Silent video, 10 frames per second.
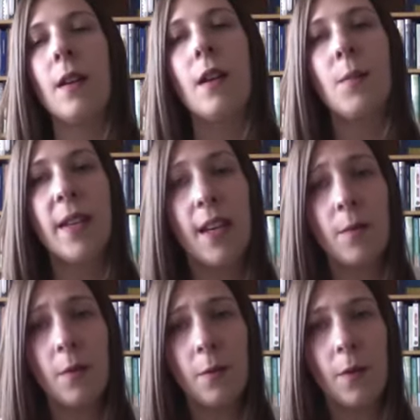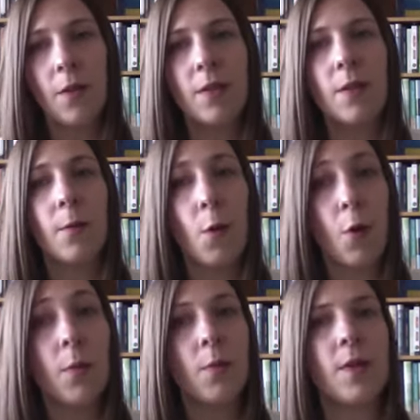became the focus of
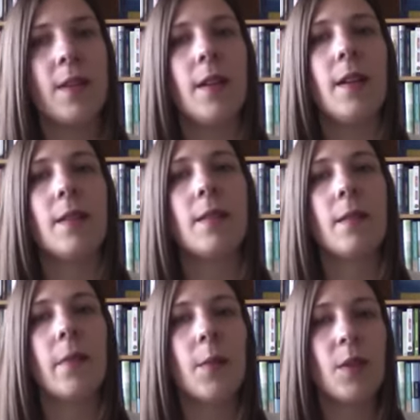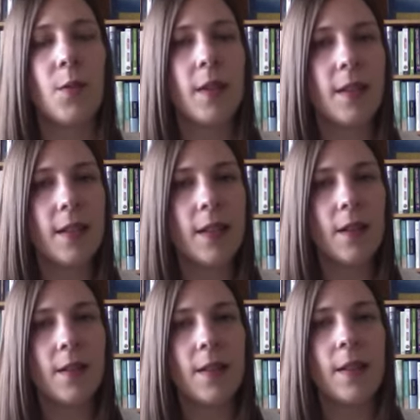court proceedings between the
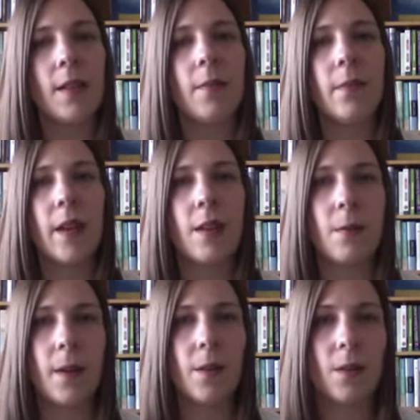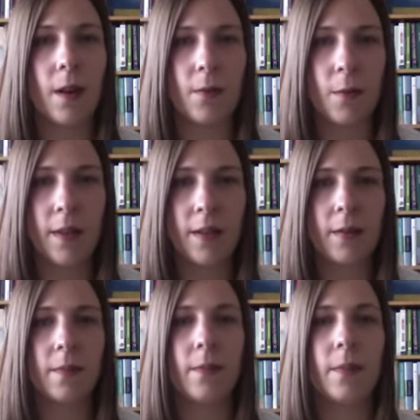TRC and the federal government.
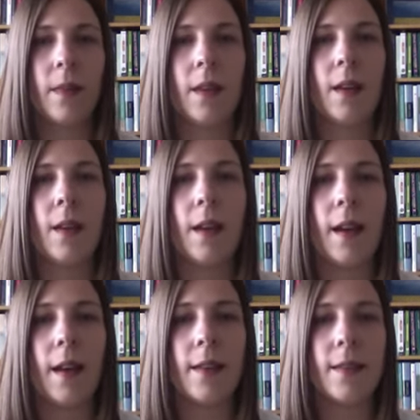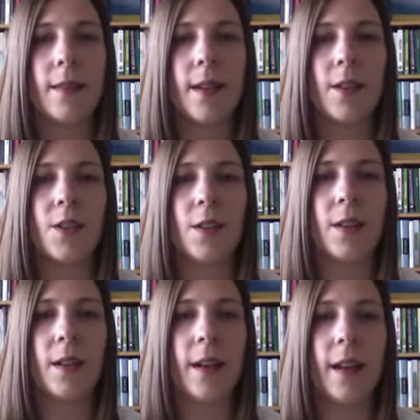And this section
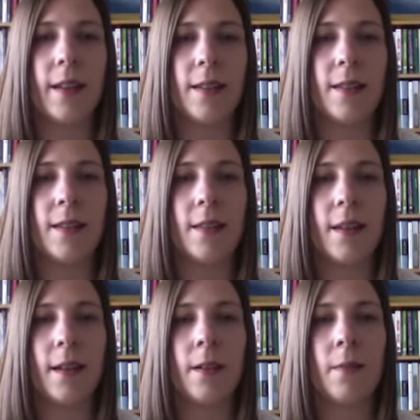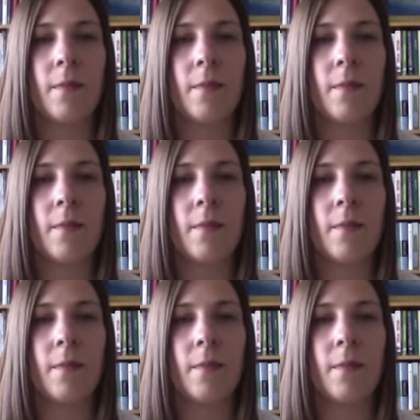ends there.